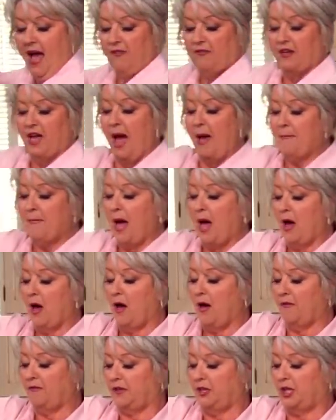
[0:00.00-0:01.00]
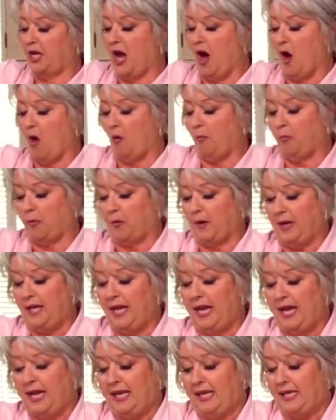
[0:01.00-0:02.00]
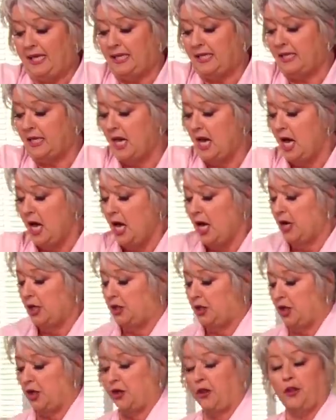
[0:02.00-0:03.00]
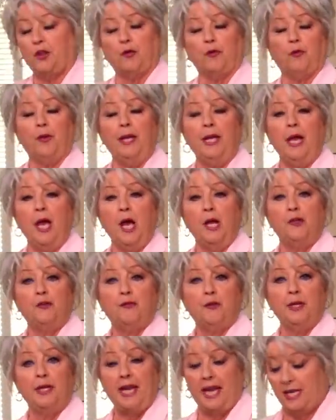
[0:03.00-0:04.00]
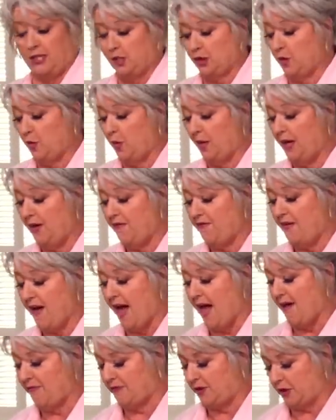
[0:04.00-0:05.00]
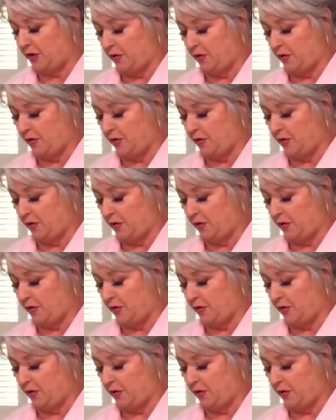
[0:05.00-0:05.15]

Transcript: I've got my oven, y'all, preheated to 325